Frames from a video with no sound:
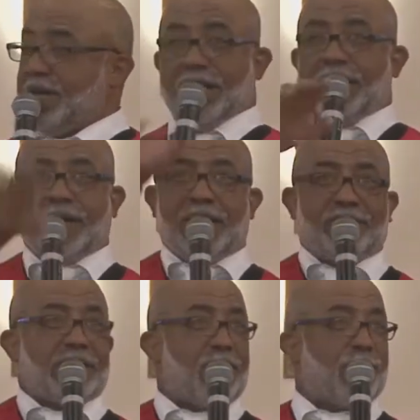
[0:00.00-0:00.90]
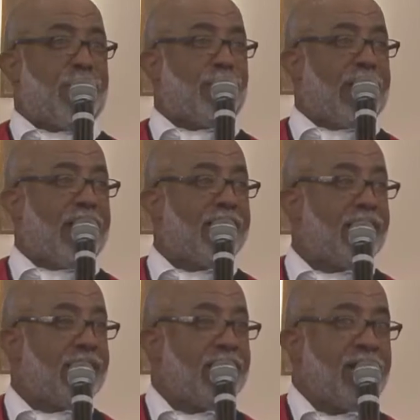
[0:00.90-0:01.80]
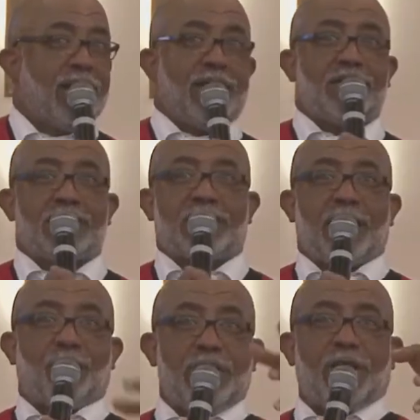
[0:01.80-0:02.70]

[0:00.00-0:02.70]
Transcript: He, he never taught them all that. He just said, When you